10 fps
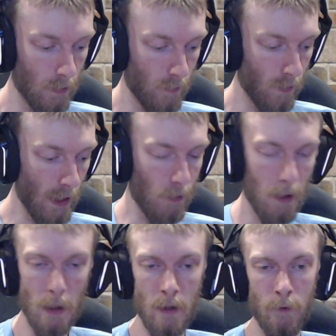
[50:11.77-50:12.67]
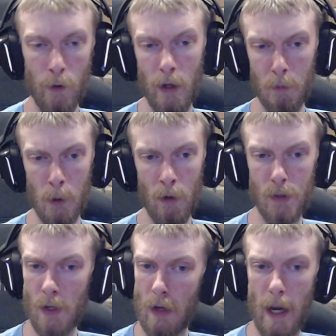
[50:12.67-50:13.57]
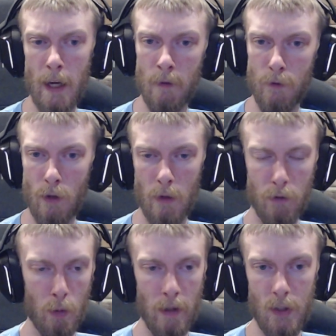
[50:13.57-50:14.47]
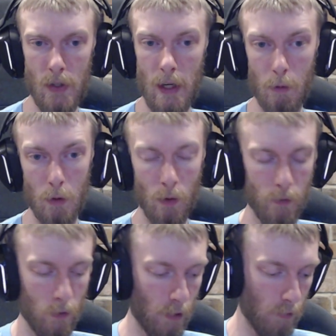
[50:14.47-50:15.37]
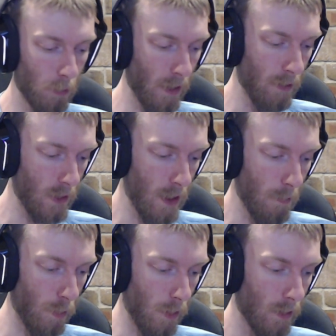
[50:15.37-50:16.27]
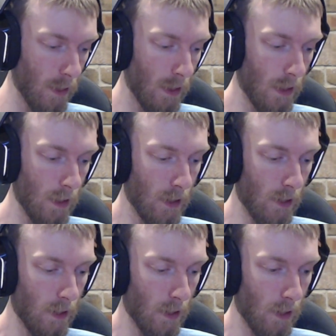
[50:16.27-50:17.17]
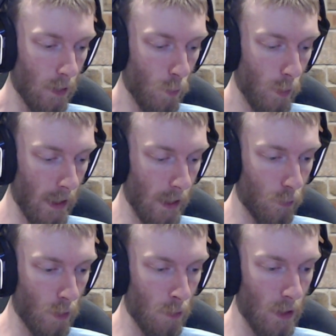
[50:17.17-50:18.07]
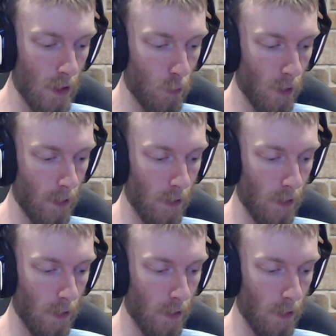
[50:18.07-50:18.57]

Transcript: If there'd been full art from current set and full art from previous set, I would have gone full art from previous set, but we run with this one.